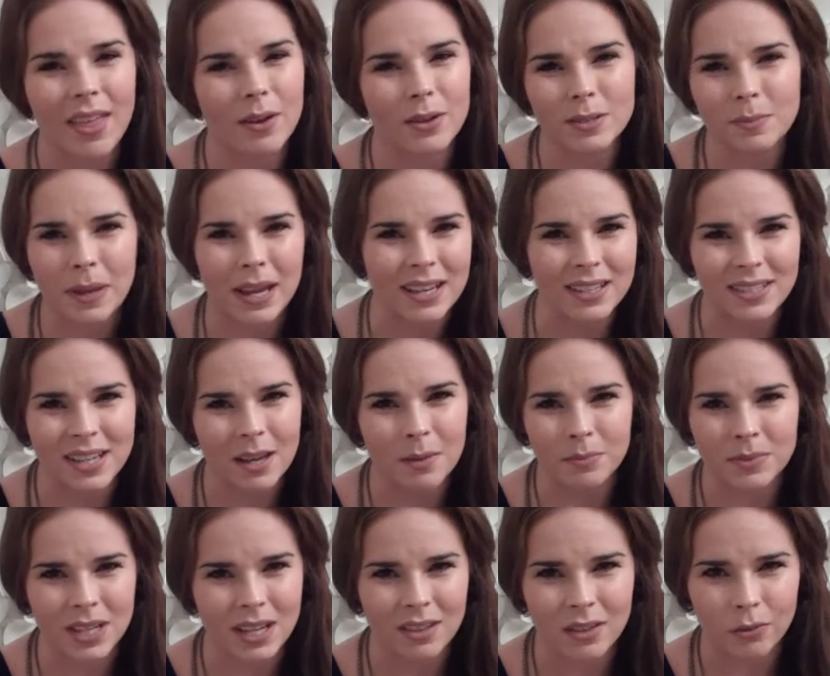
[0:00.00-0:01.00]
was my
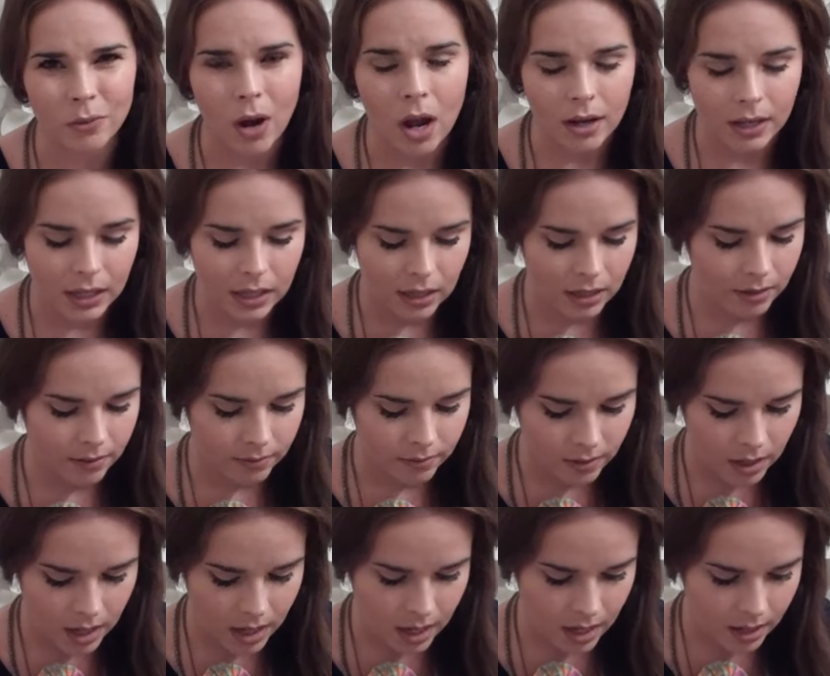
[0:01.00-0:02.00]
attempt at the Rocky
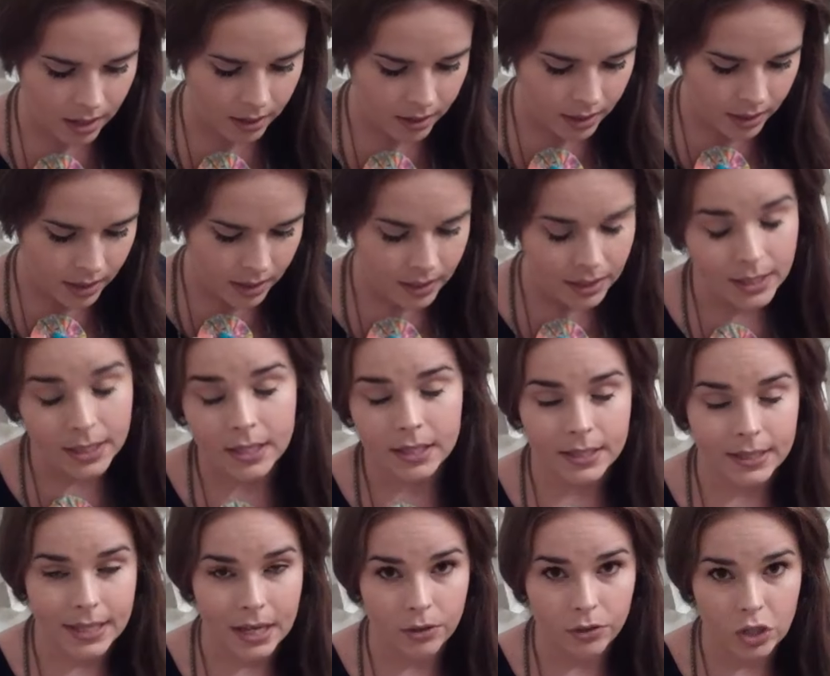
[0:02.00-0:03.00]
uh,
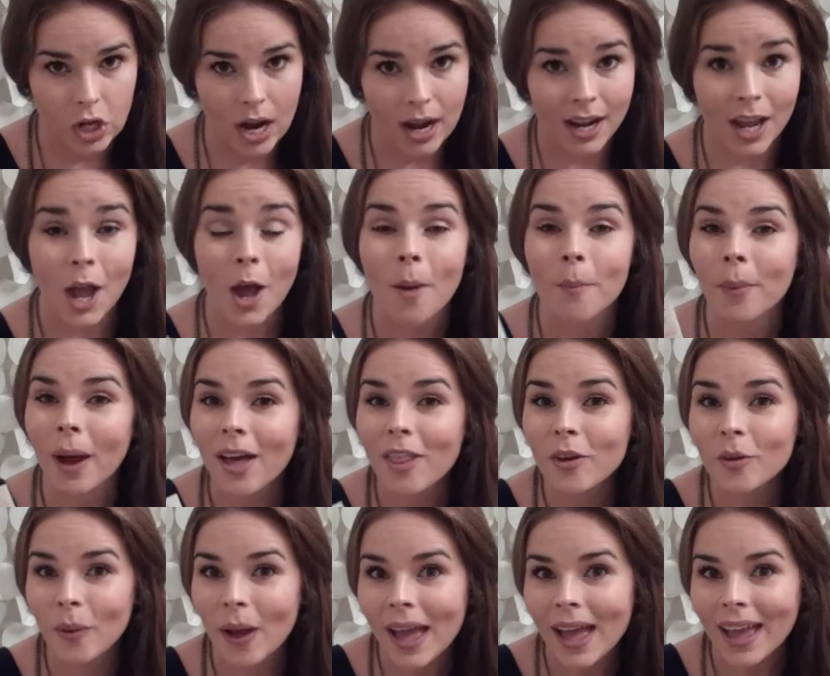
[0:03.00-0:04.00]
soundtrack. By
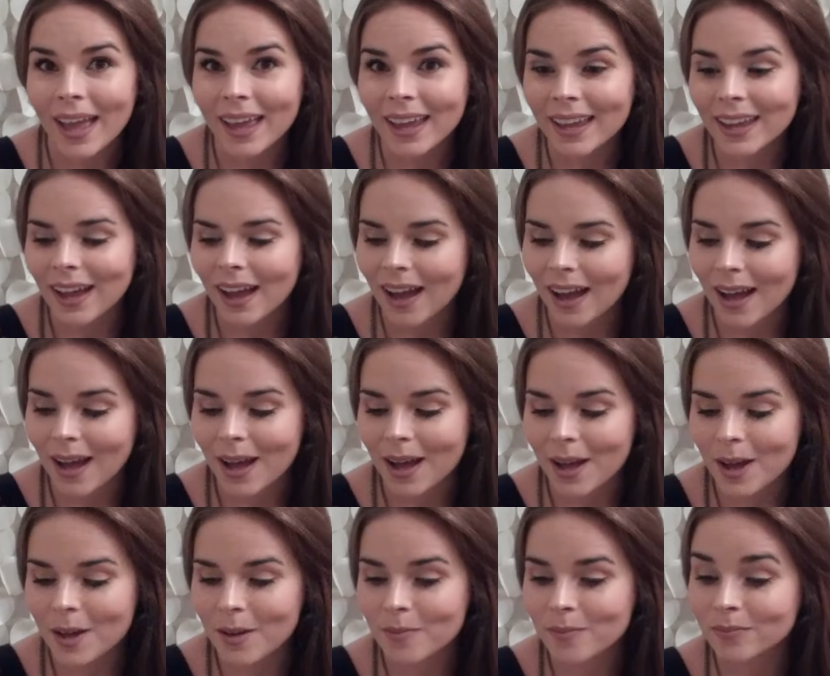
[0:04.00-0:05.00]
the way,
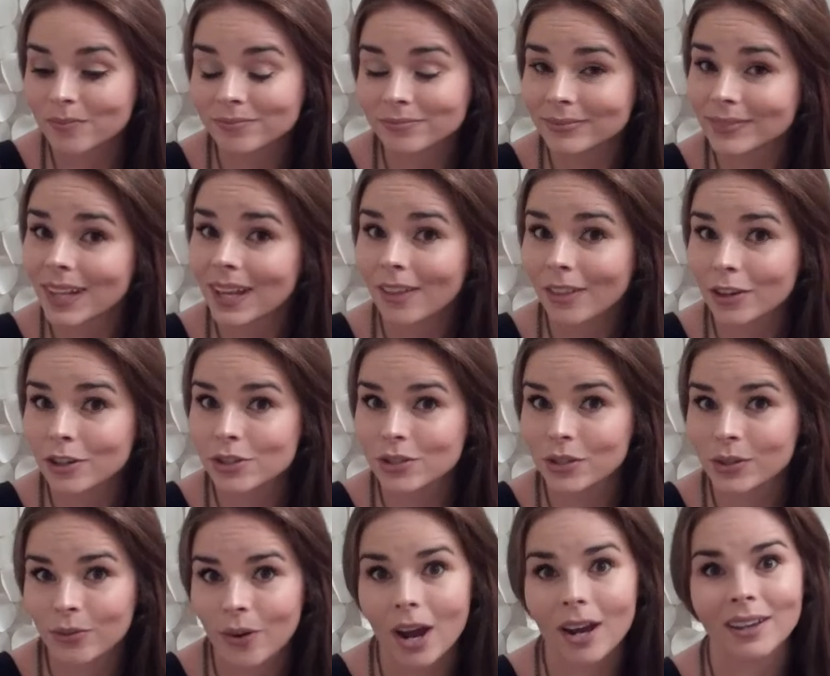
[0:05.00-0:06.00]
um, there's a
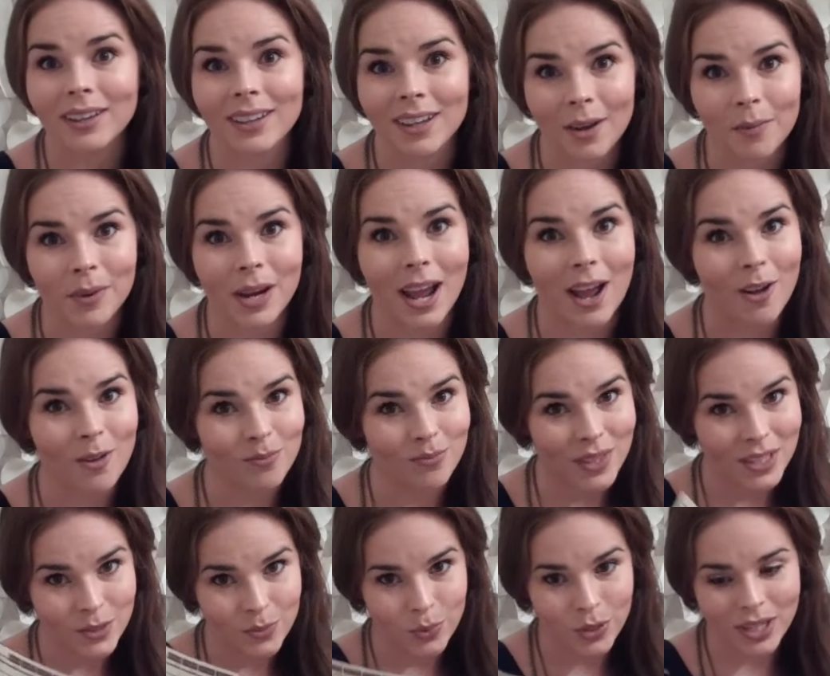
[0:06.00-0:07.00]
new Rocky coming out.
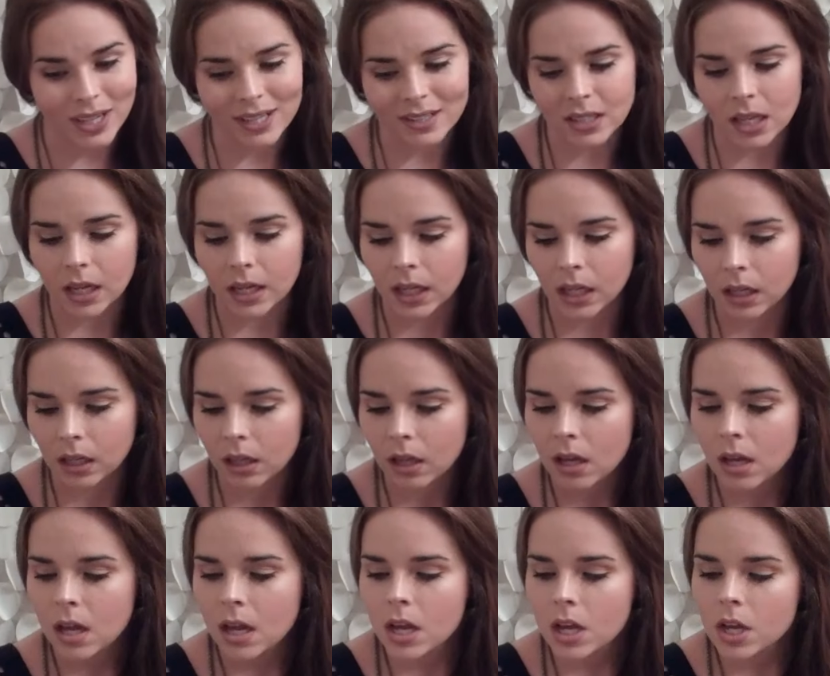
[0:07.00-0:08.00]
That's pretty exciting.
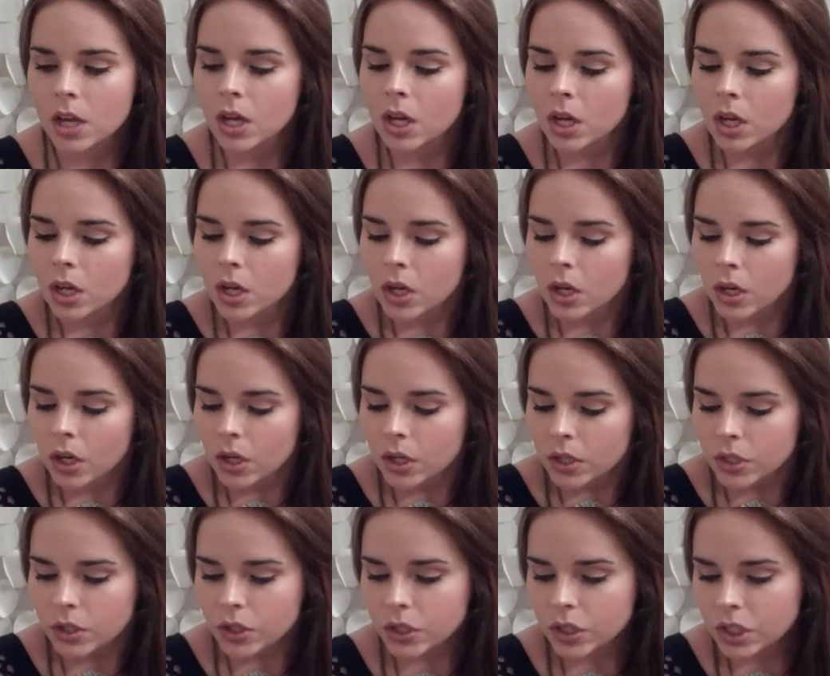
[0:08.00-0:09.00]

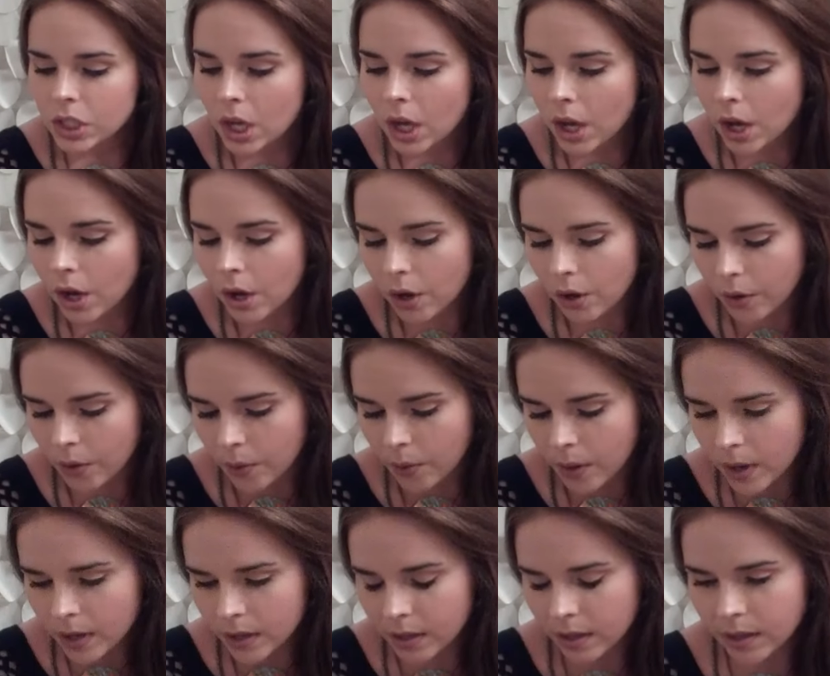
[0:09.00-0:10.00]

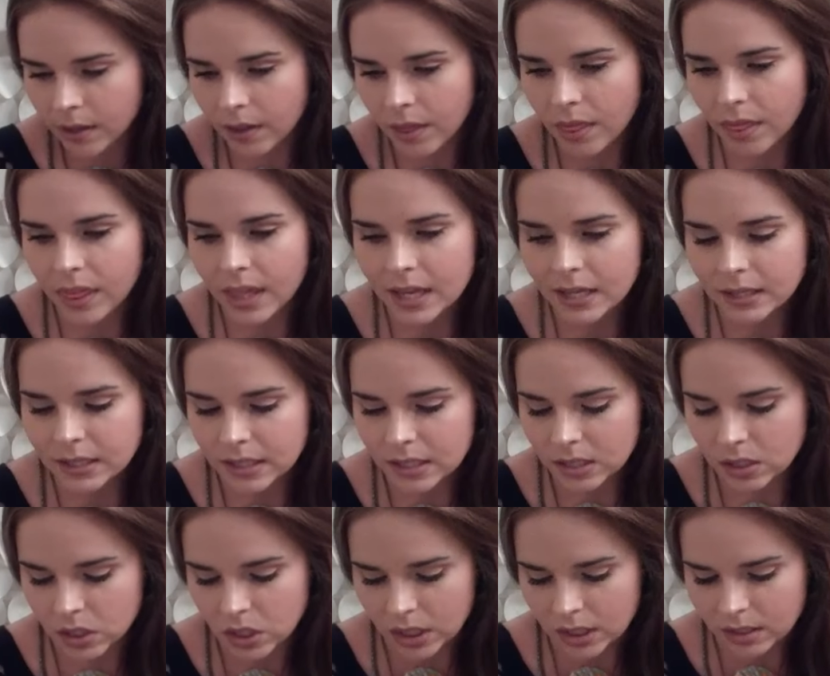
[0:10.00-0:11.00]
So this
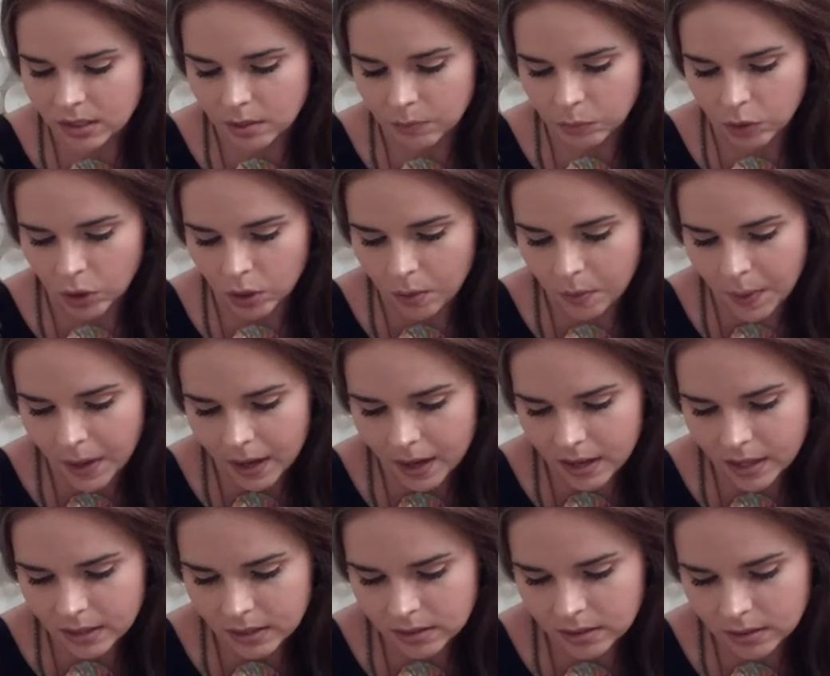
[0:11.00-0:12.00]
is just some
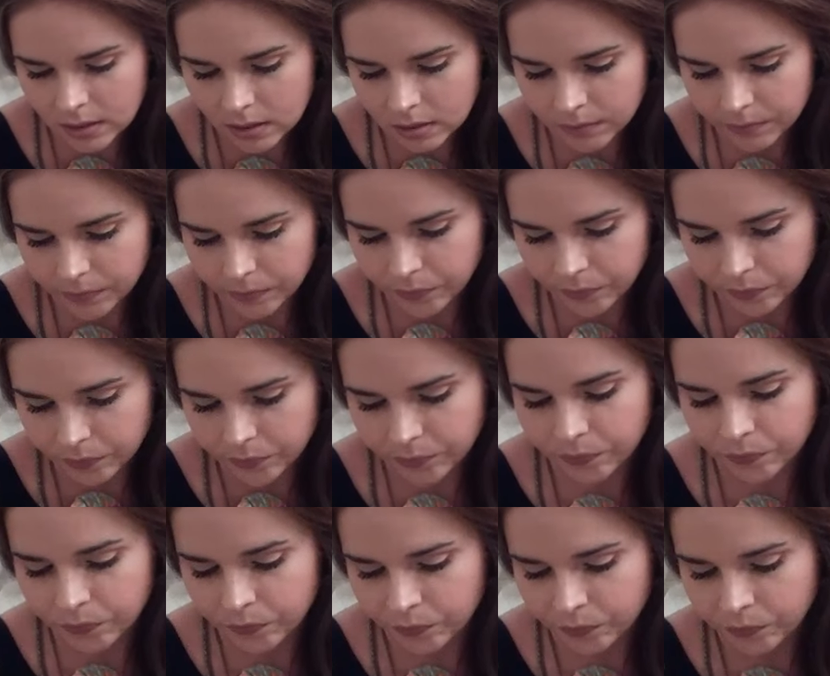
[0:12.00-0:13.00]
coupons.
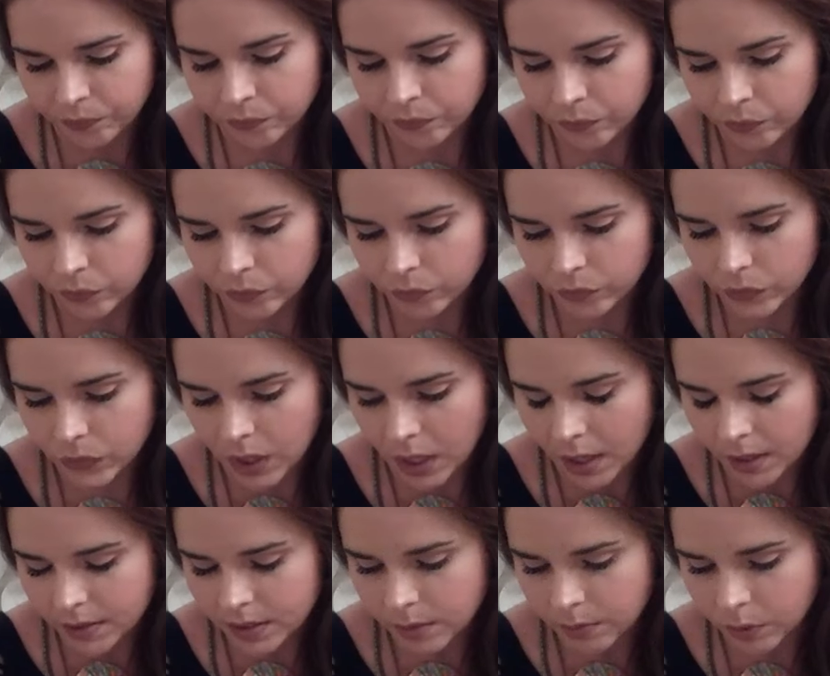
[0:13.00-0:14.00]
Mm-hmm.
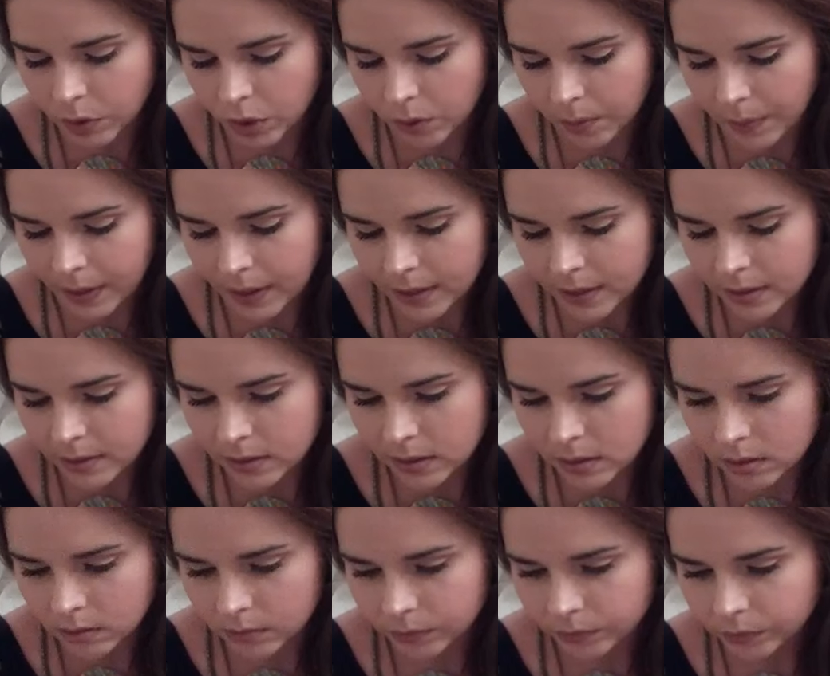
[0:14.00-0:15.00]
Yeah, some
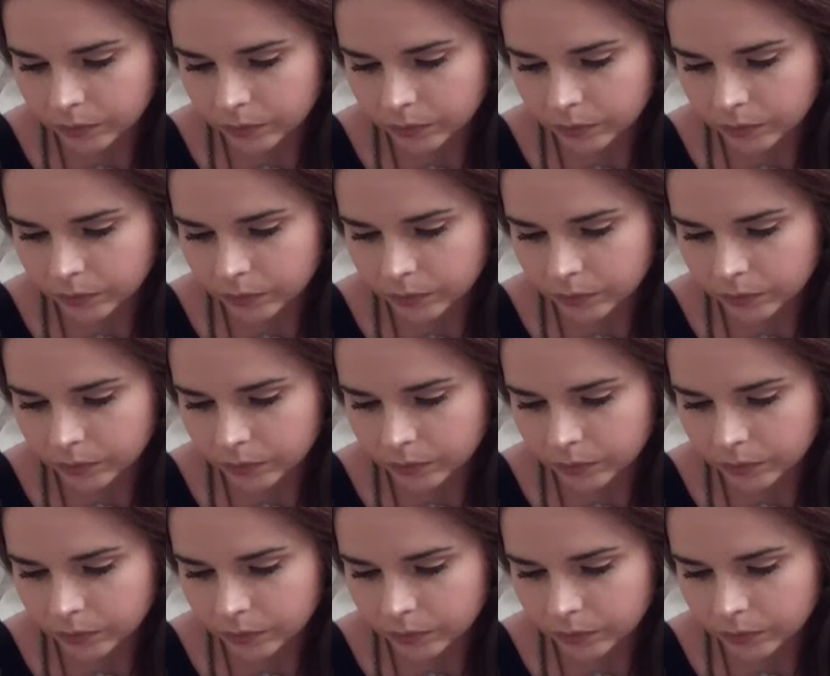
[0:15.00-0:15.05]
coupons.